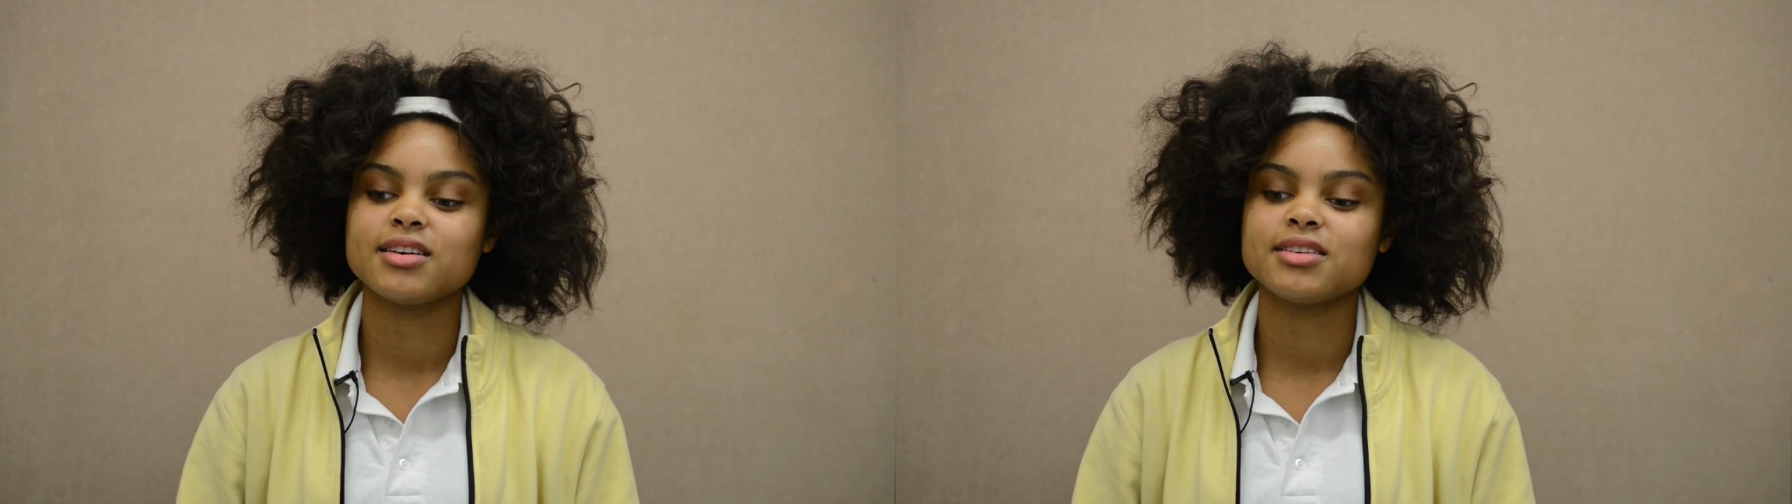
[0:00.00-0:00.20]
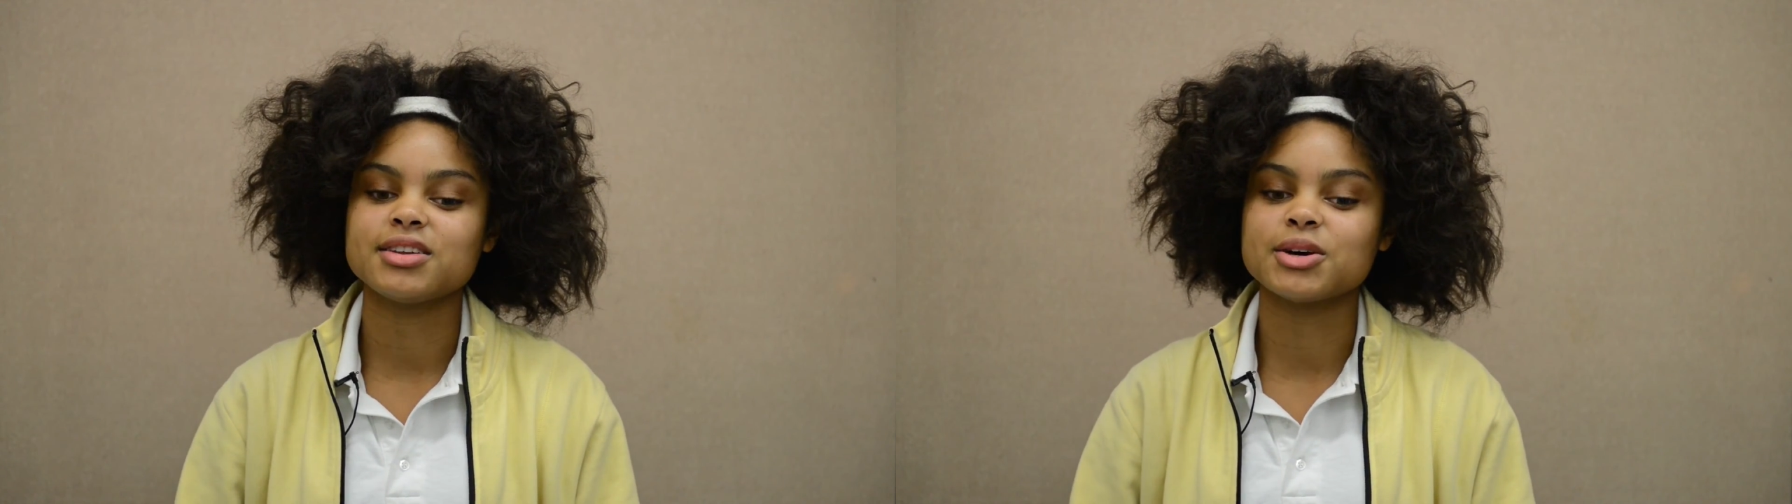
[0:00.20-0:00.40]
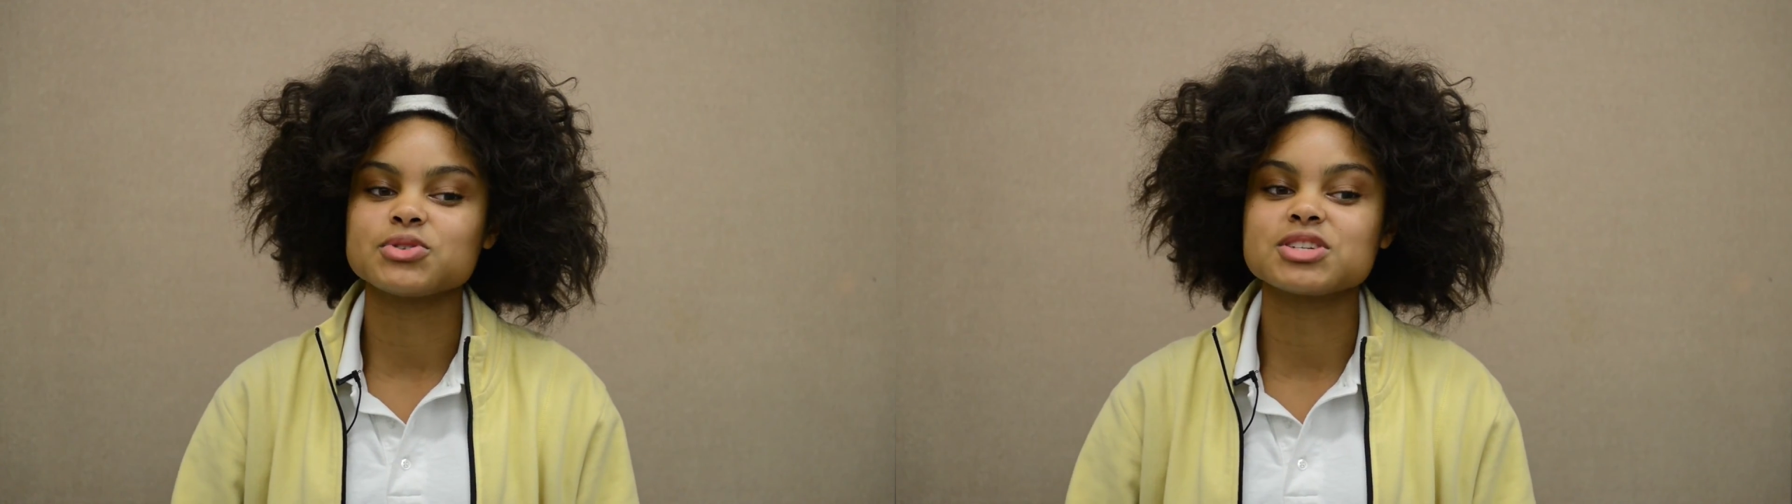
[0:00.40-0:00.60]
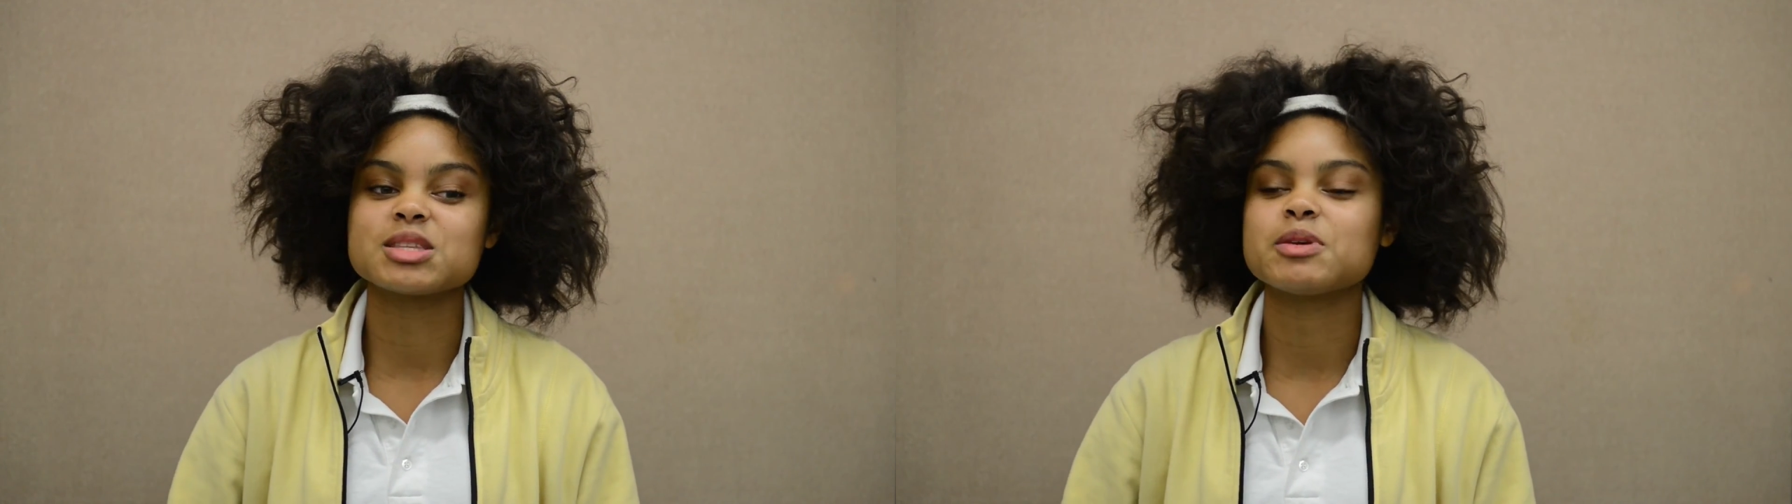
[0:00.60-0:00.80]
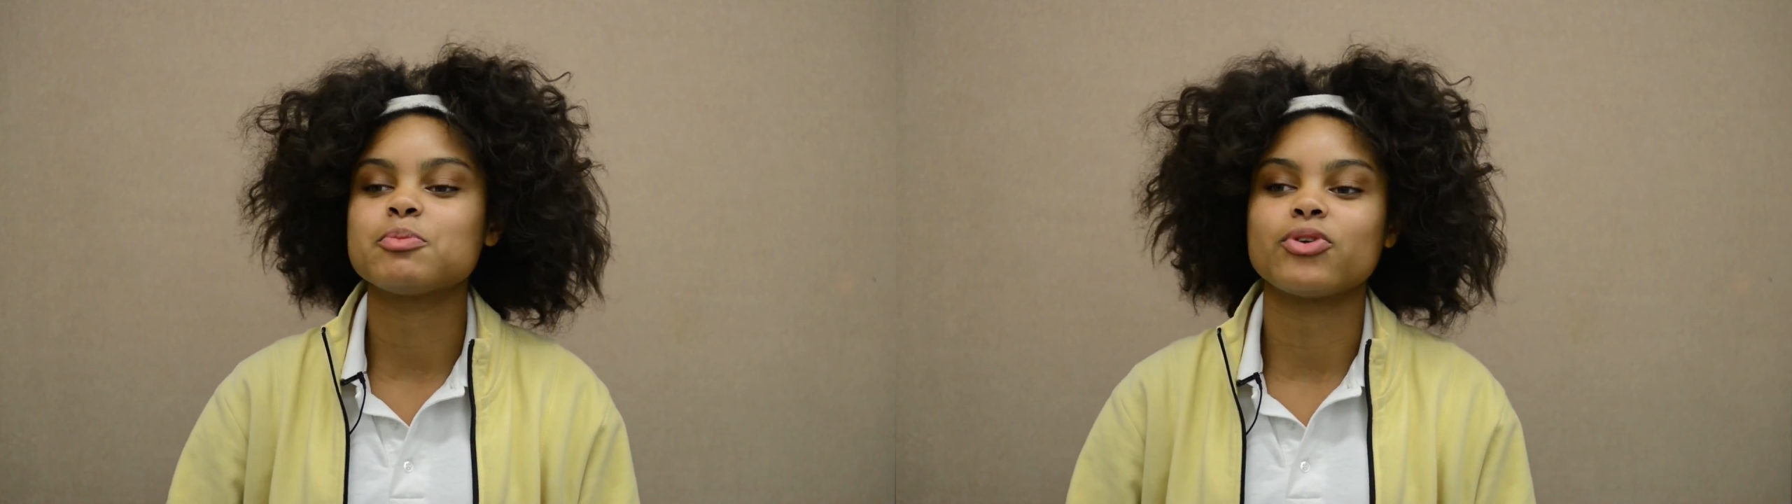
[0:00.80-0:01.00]
you know, just the
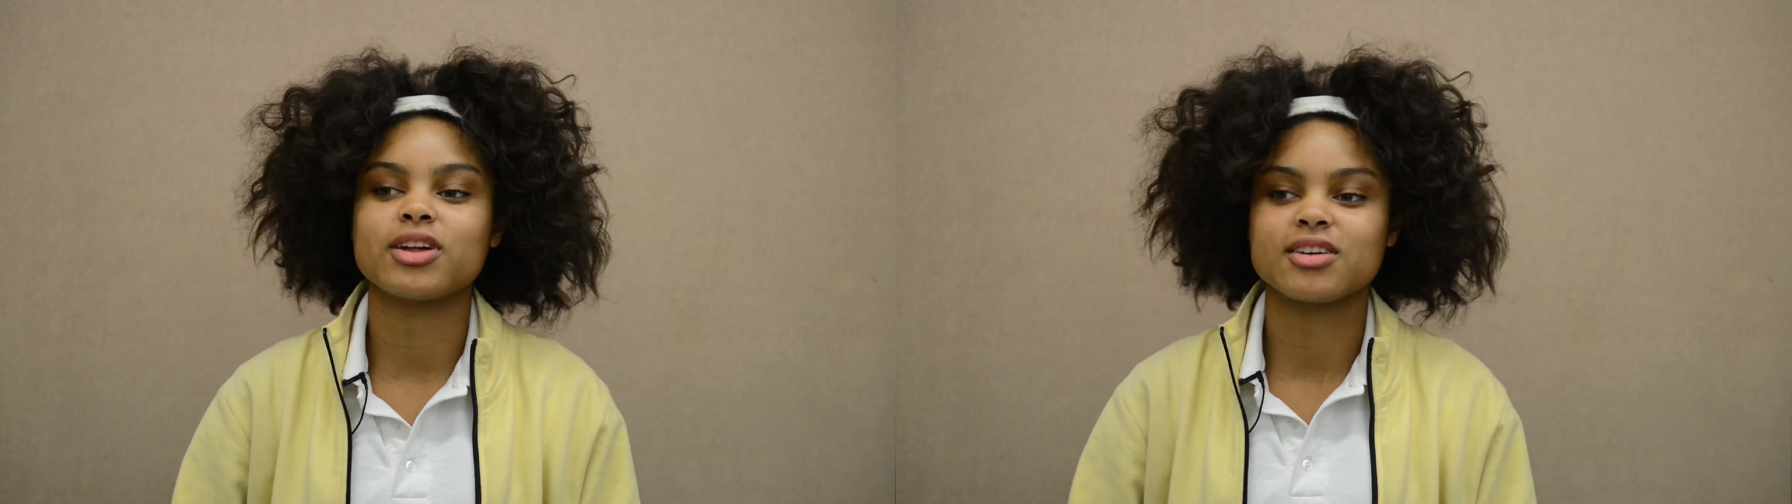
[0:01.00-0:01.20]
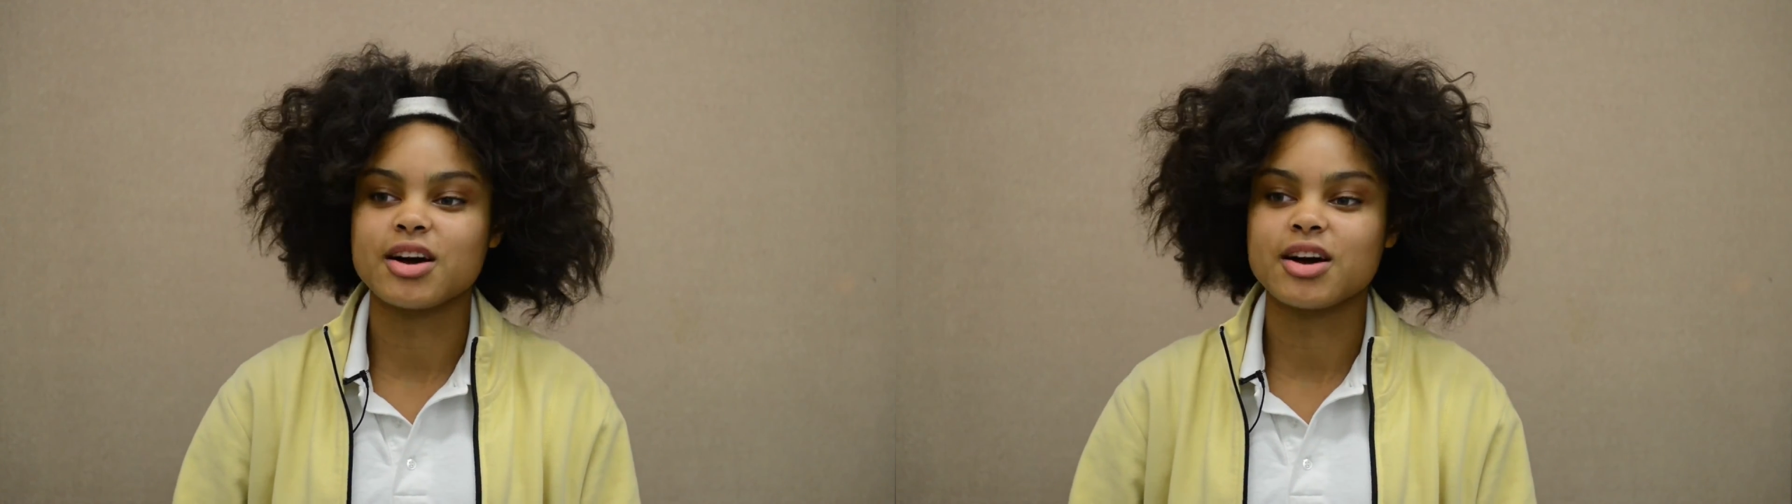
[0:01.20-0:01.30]
people in